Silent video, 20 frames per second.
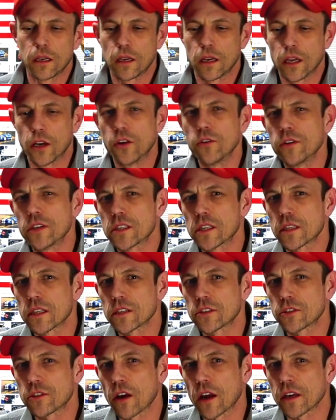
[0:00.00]
And who is it
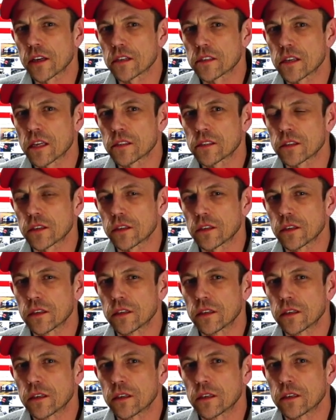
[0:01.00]
that's trying to censor?
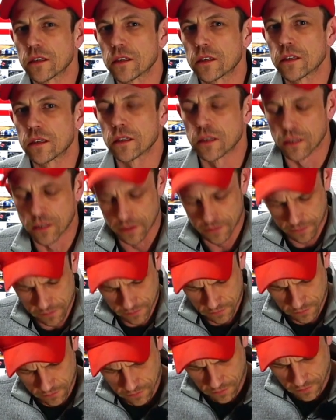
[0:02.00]

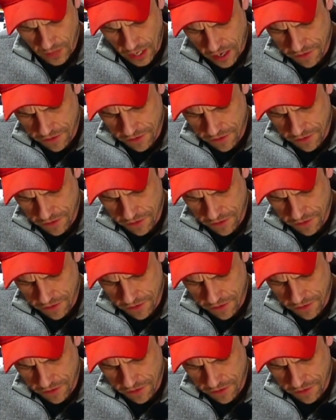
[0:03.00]
And